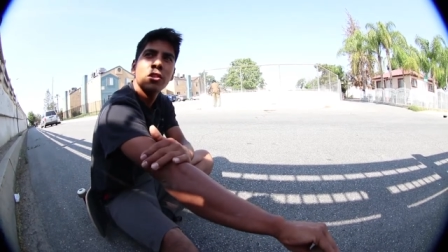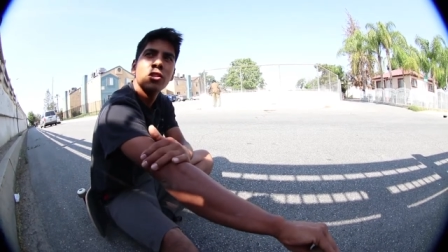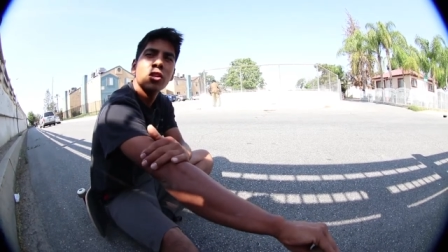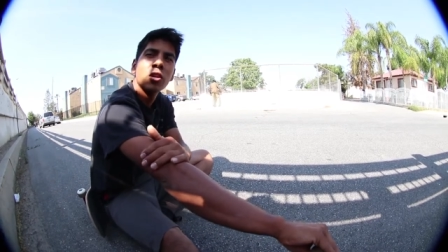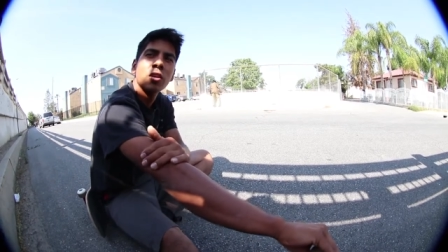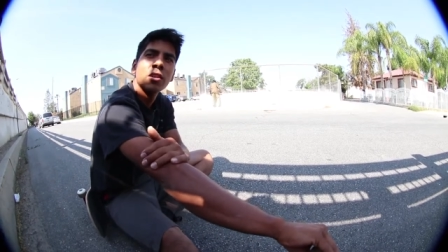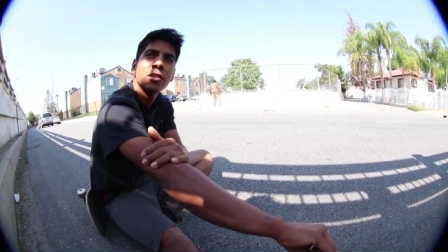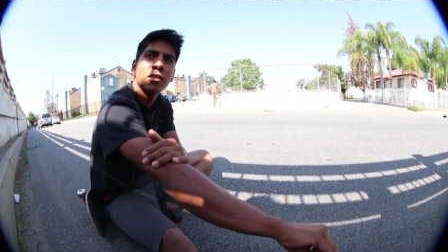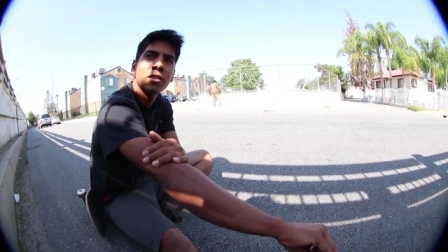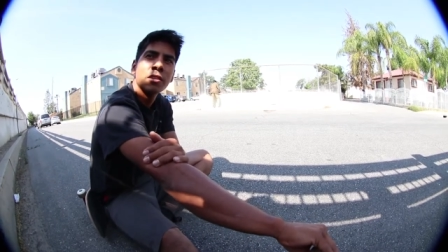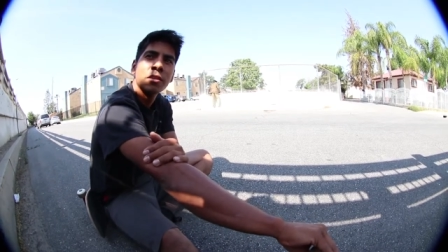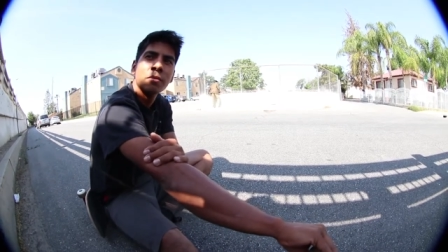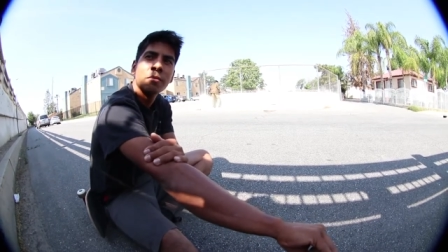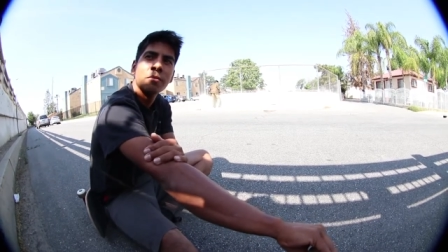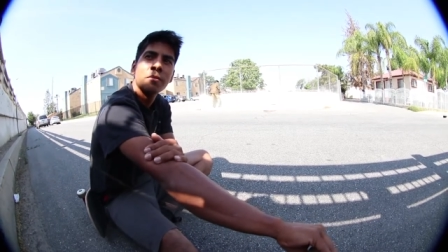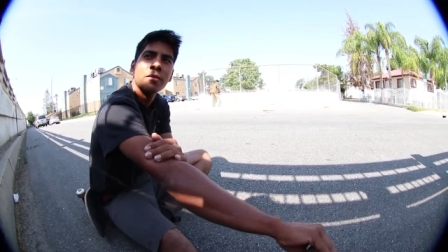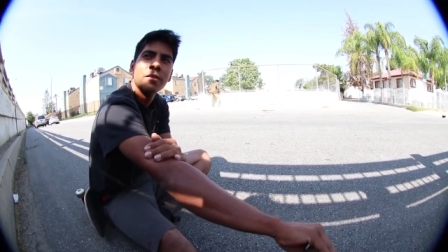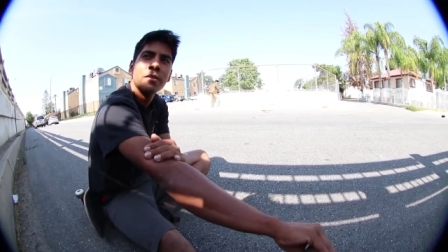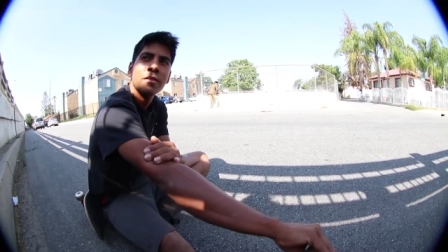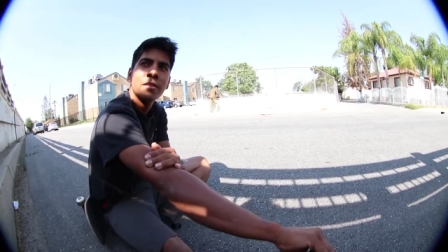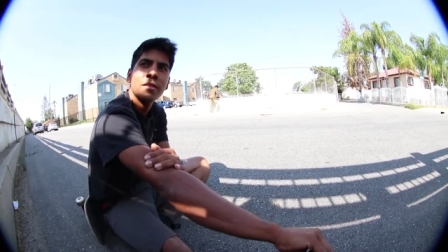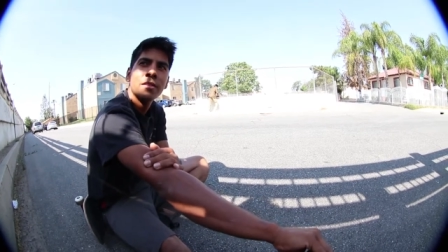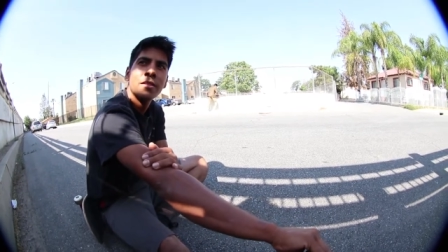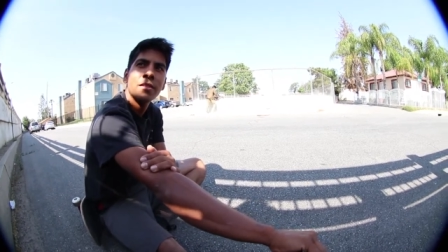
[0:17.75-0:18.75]
It, show it to him.
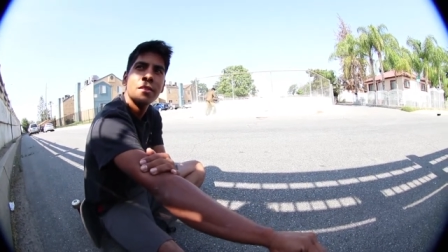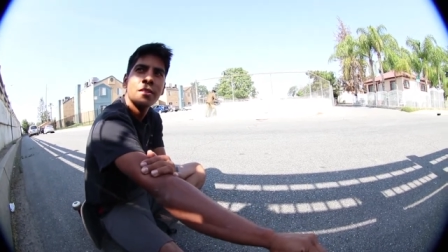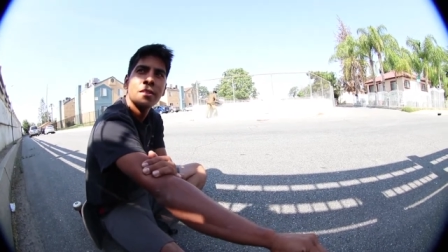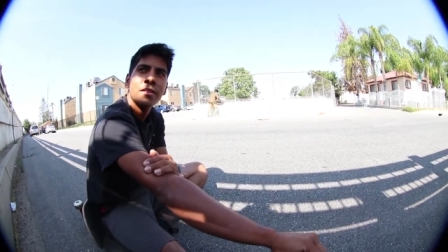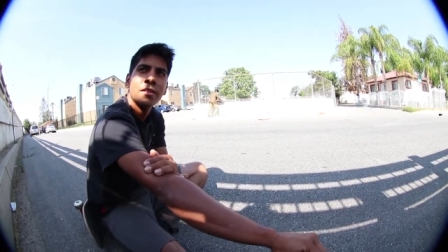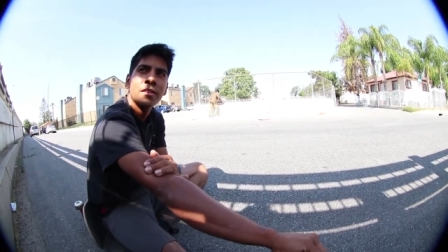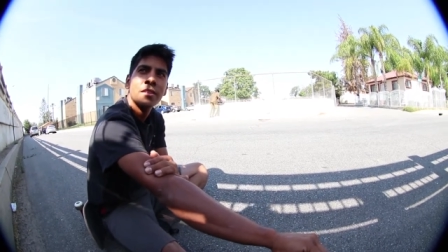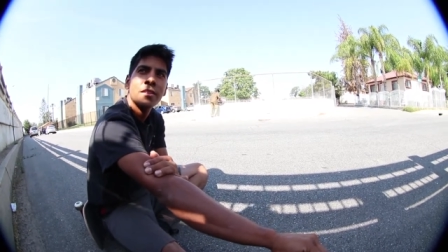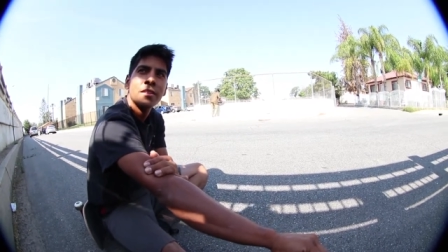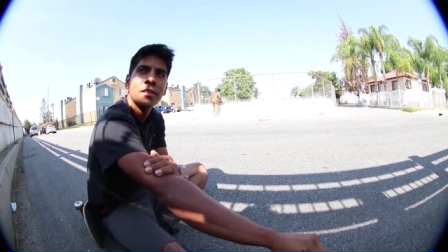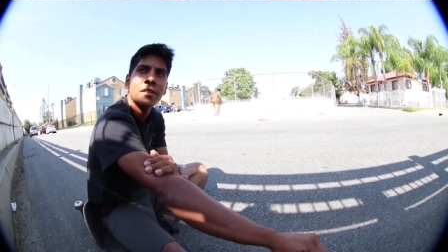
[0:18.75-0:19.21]
What?